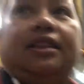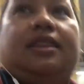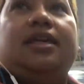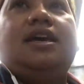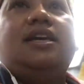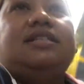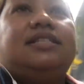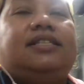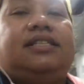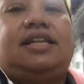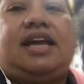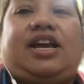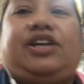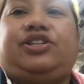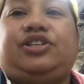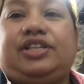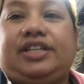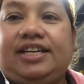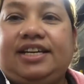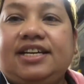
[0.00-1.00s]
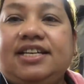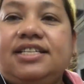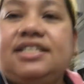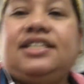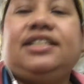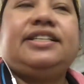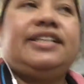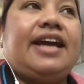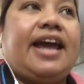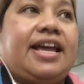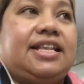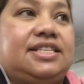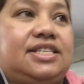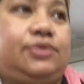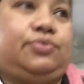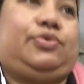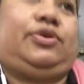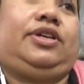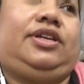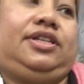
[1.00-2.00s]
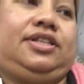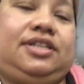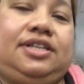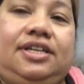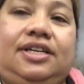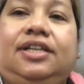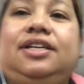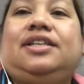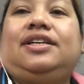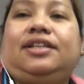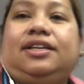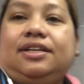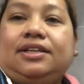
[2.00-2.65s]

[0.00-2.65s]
This station is Chatswood.